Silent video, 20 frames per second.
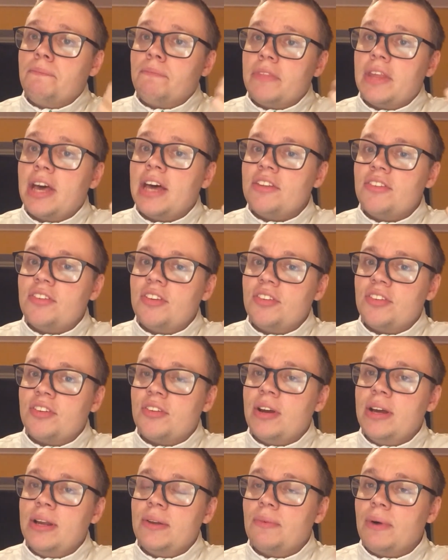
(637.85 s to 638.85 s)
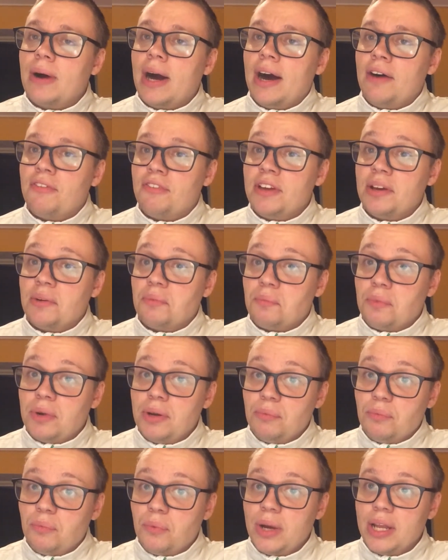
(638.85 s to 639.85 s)
that's a trade where I think
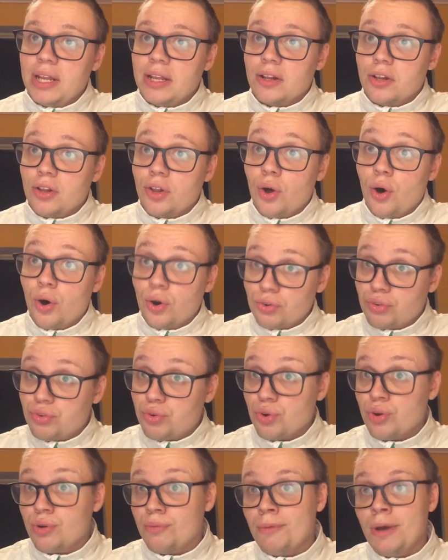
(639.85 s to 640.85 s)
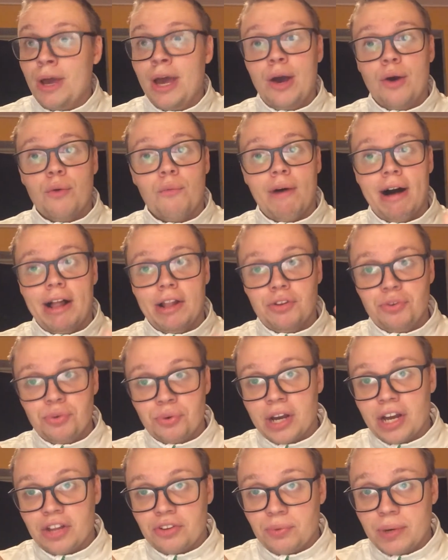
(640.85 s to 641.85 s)
we win long term while
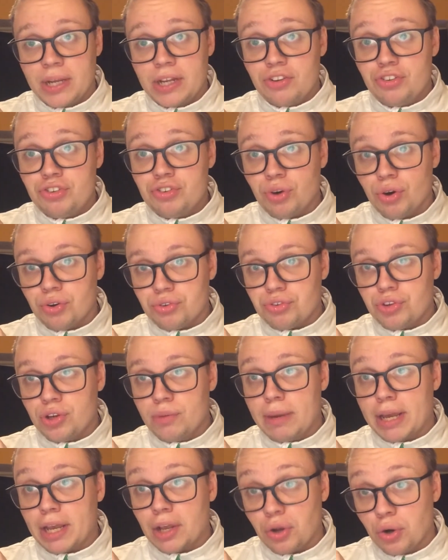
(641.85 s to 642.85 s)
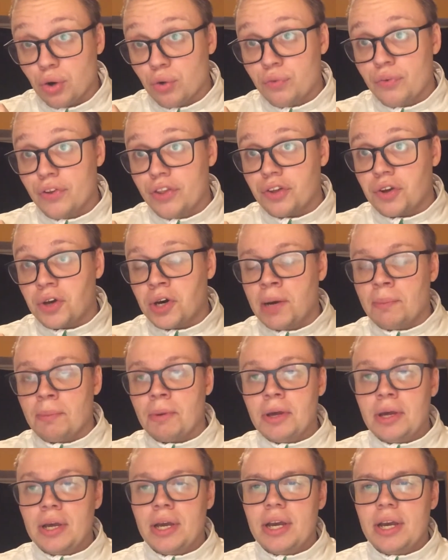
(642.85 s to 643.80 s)
you guys win short term and go for the cup.